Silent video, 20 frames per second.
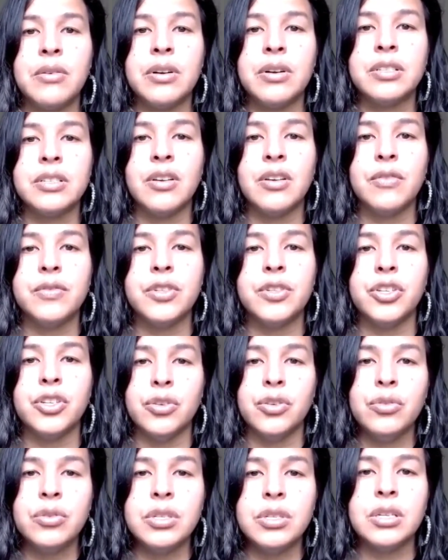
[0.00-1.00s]
ourselves to
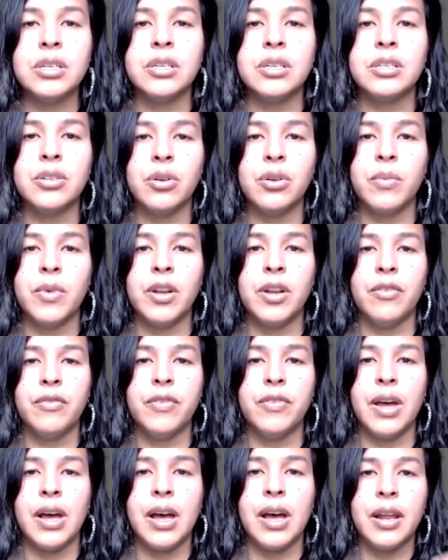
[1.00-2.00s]
use the discernment
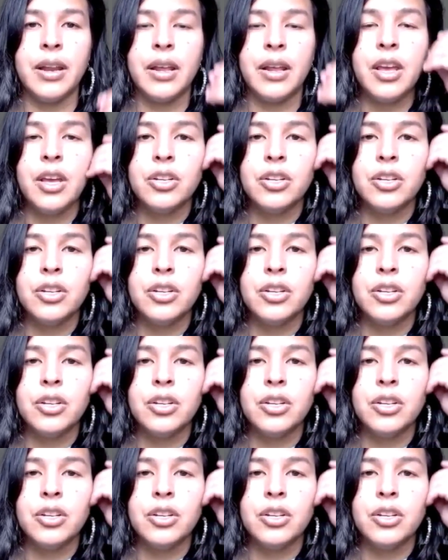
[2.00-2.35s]
of God,